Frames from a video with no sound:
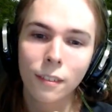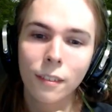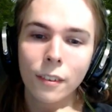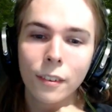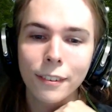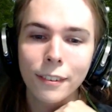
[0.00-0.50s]

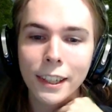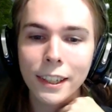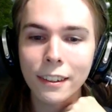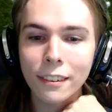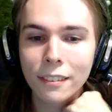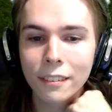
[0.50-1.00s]

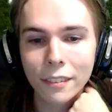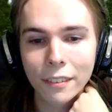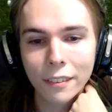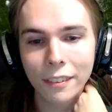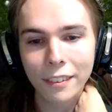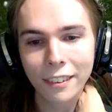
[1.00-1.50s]
Second,
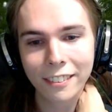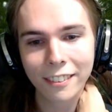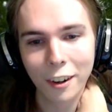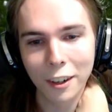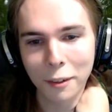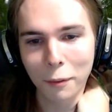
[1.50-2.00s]

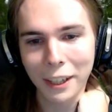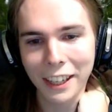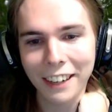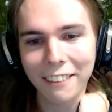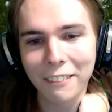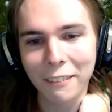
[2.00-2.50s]
Tawney will get
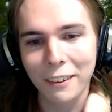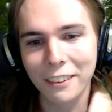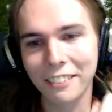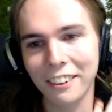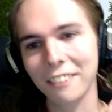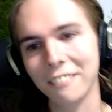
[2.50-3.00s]
everyone
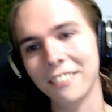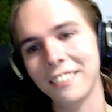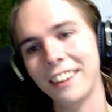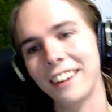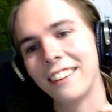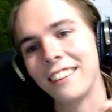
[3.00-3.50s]
jobs.
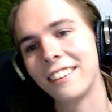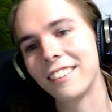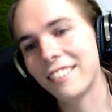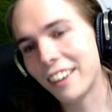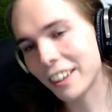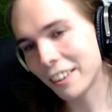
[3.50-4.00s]
Yeah.
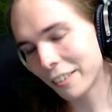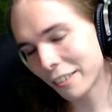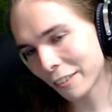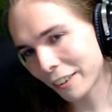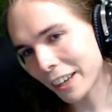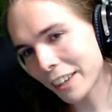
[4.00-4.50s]
The
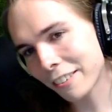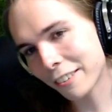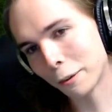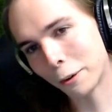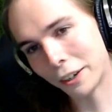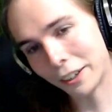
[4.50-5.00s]
second
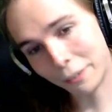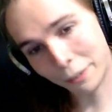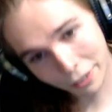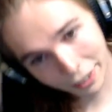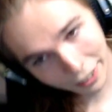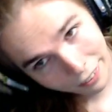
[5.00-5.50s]
story, or
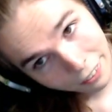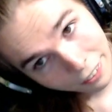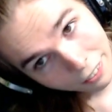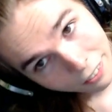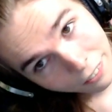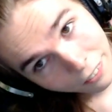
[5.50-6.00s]
like the
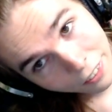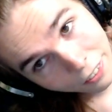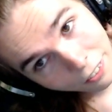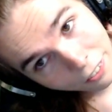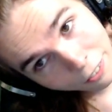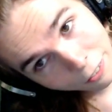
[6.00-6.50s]

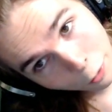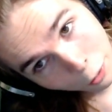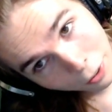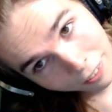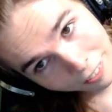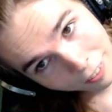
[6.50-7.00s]
little
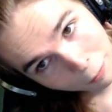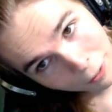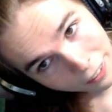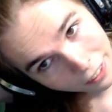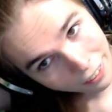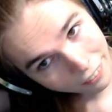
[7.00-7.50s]
story snippet
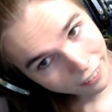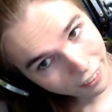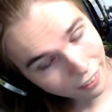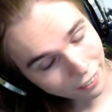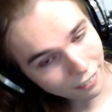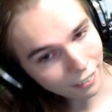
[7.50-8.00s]
that I'll tell
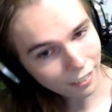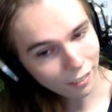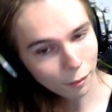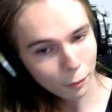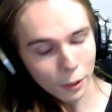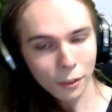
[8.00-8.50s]
you
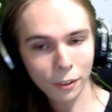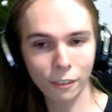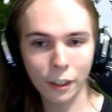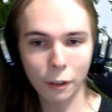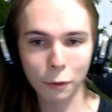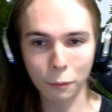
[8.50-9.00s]
as well, because
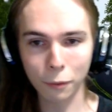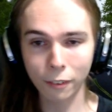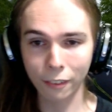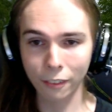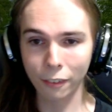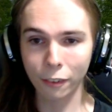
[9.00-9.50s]
that one was
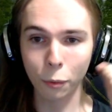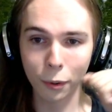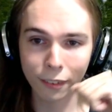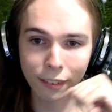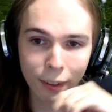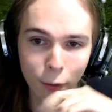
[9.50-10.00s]
just a story
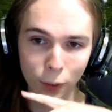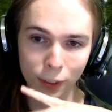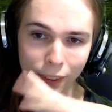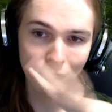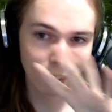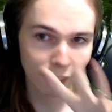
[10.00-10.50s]
snippet.
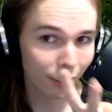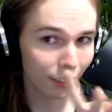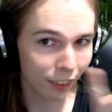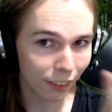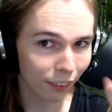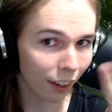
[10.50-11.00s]
I got a
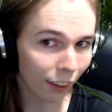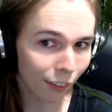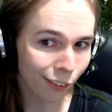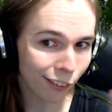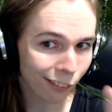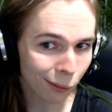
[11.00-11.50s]
little
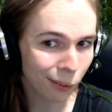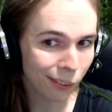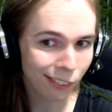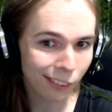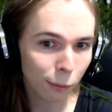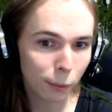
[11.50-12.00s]
other story
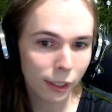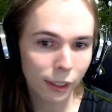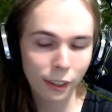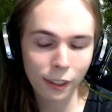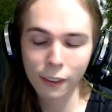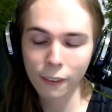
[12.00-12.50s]
snippet,
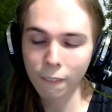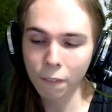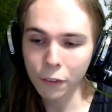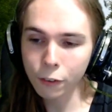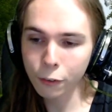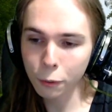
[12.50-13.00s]
and
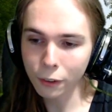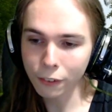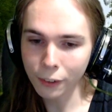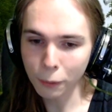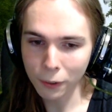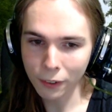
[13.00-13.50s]
this story
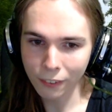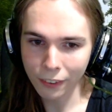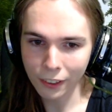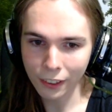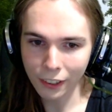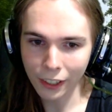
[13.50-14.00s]
snippet is
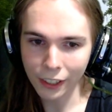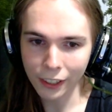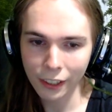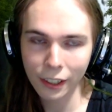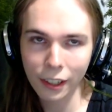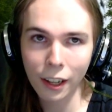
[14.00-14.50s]
that like,
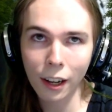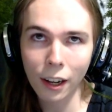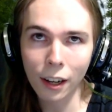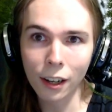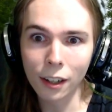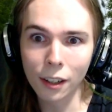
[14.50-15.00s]

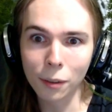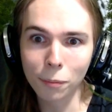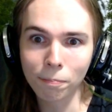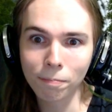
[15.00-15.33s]
so